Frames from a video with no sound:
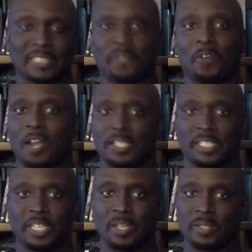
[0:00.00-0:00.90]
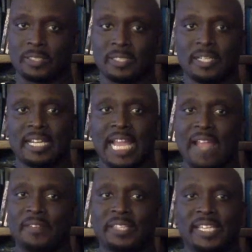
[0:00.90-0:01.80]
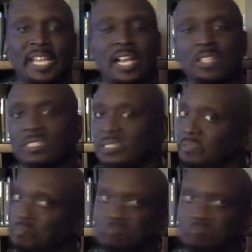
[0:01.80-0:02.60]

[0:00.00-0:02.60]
as far as it goes. Everything else,